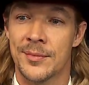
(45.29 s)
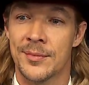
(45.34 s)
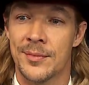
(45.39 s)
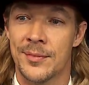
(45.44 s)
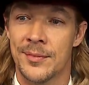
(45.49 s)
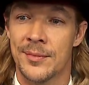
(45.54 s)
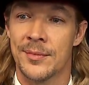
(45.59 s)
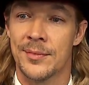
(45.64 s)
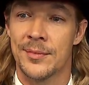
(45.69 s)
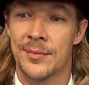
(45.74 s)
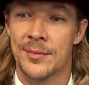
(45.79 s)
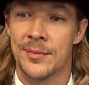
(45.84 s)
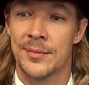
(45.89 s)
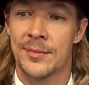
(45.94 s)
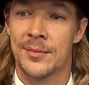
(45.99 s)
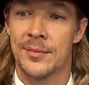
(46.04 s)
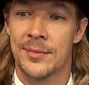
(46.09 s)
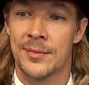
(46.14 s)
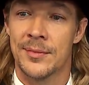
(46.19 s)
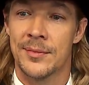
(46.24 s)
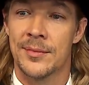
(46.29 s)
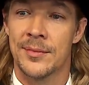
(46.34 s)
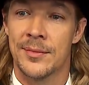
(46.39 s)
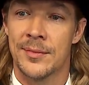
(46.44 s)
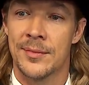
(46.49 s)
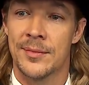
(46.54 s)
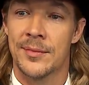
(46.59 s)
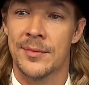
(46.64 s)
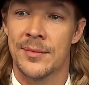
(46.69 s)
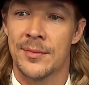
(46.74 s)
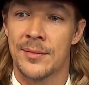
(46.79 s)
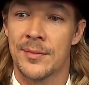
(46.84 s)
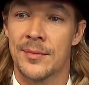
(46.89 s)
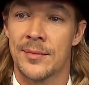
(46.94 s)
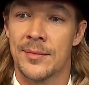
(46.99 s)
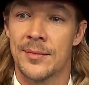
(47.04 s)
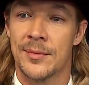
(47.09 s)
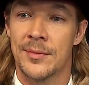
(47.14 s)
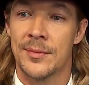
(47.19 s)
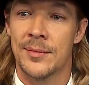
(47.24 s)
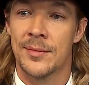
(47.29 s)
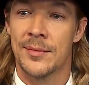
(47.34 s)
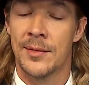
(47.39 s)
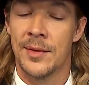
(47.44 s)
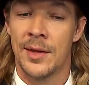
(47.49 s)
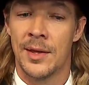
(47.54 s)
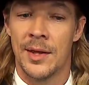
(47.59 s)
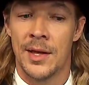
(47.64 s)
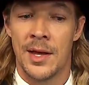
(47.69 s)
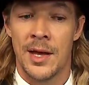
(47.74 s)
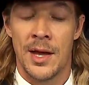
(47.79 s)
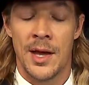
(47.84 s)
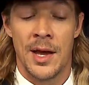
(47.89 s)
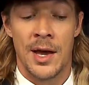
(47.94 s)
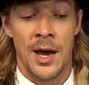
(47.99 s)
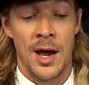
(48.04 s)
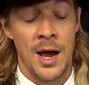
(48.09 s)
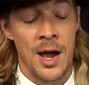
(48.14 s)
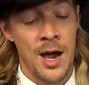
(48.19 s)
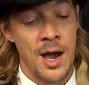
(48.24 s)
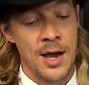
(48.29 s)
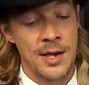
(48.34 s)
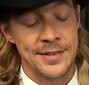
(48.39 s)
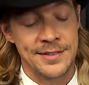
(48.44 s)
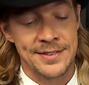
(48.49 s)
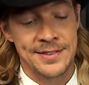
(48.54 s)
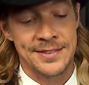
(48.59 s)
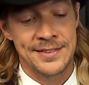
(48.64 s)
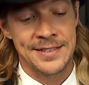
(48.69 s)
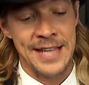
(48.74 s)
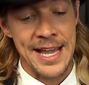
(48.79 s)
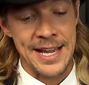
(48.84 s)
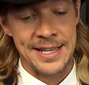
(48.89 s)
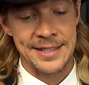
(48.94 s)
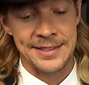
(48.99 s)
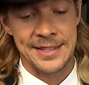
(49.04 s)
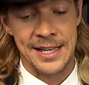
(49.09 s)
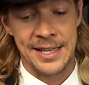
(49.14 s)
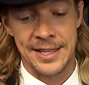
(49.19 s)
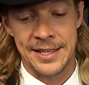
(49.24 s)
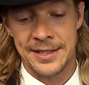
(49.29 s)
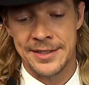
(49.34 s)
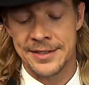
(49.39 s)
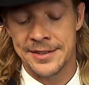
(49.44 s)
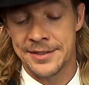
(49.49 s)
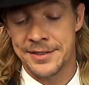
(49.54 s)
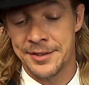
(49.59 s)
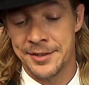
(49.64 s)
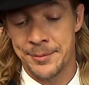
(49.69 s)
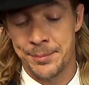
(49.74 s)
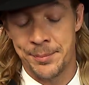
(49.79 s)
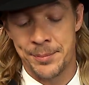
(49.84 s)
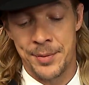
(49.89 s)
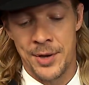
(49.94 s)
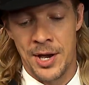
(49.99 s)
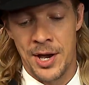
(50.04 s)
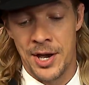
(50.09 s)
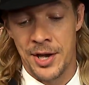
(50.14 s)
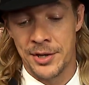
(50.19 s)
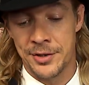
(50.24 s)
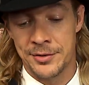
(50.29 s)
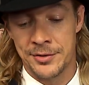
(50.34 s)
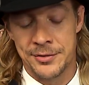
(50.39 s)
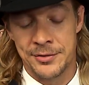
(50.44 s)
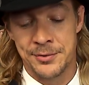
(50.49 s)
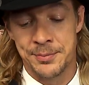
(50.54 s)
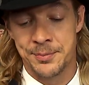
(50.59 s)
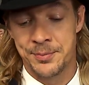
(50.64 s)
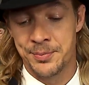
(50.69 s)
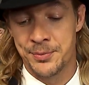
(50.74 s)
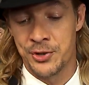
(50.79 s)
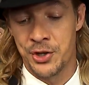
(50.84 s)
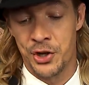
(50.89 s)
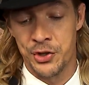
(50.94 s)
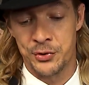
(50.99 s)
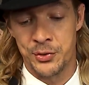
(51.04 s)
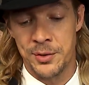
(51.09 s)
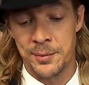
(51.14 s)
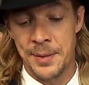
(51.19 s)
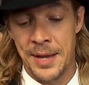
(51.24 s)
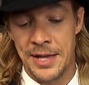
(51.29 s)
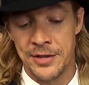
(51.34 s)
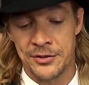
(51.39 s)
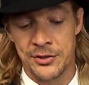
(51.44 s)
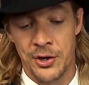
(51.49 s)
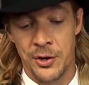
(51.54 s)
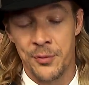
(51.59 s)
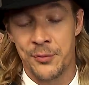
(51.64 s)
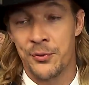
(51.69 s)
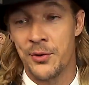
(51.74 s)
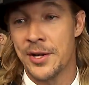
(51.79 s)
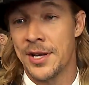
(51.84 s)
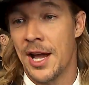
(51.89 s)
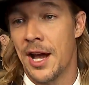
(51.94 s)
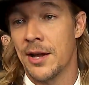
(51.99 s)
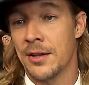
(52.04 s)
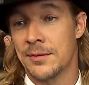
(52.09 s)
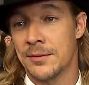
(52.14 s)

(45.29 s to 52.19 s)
This isn't going to air till after. So what did we just witness? Uh, psychedelic uh, country banjo freak out.